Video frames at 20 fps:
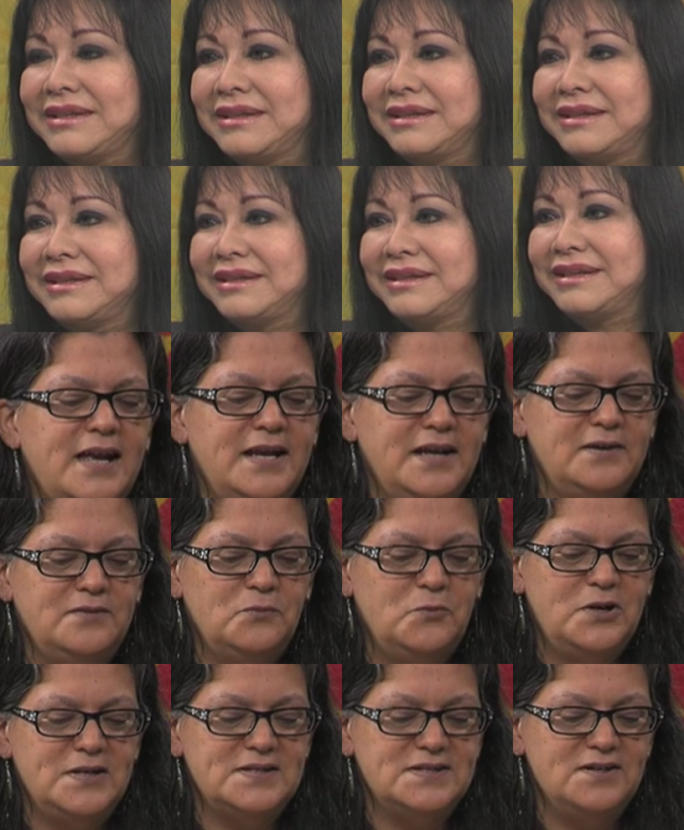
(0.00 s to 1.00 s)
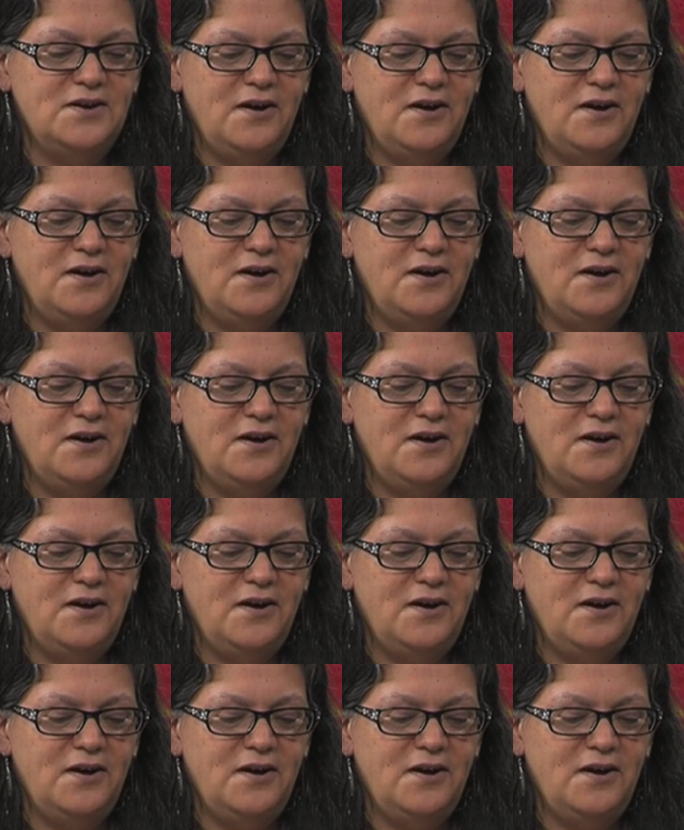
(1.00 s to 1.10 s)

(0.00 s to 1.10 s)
Yeah, that it was